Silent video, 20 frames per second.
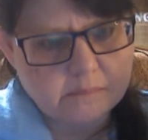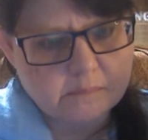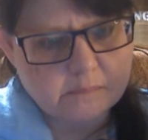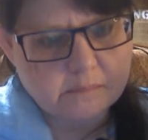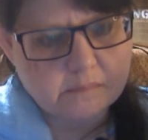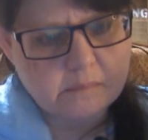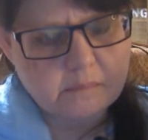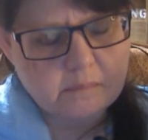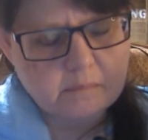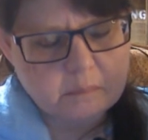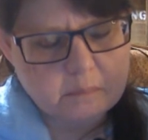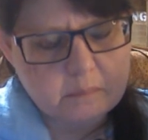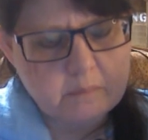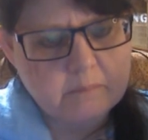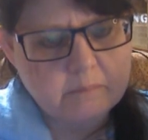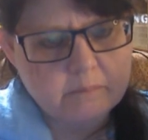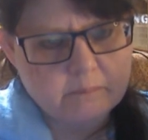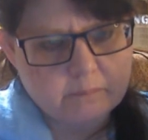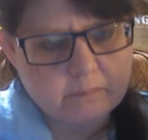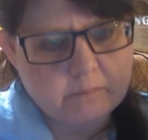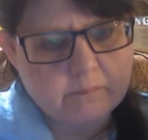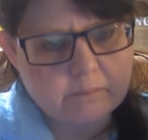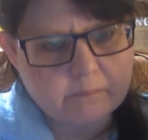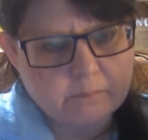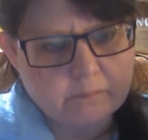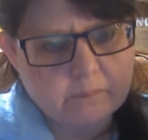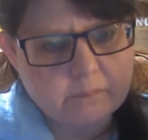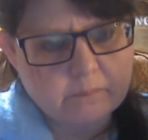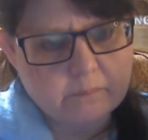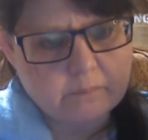
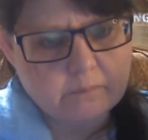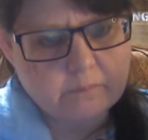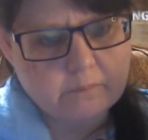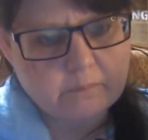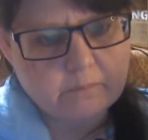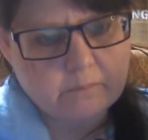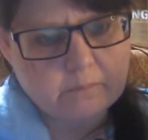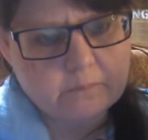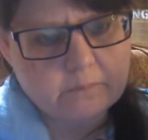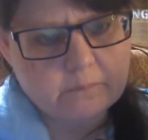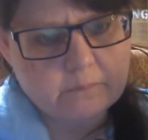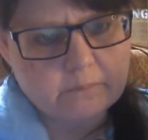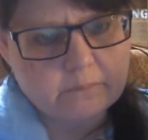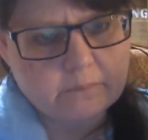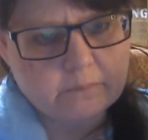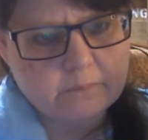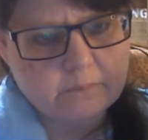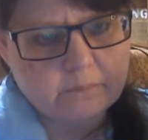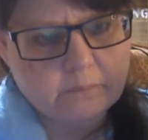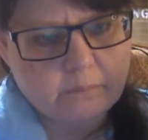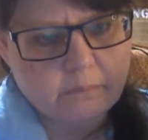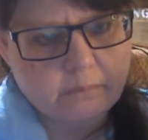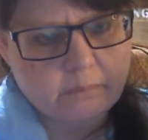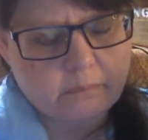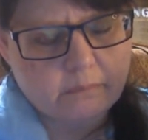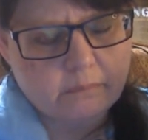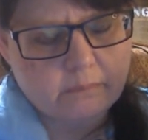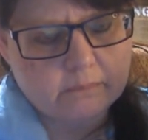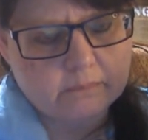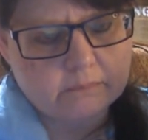
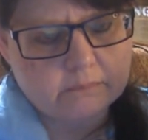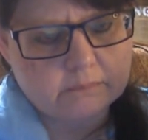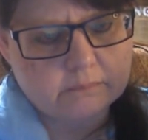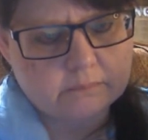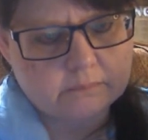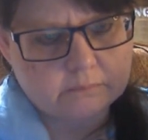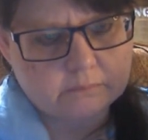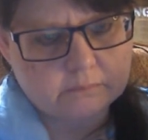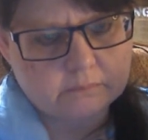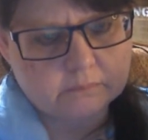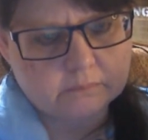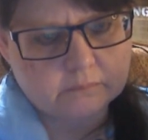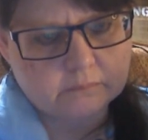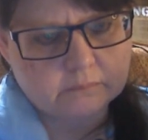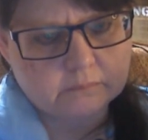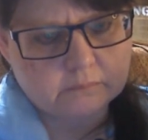The person shown says nothing.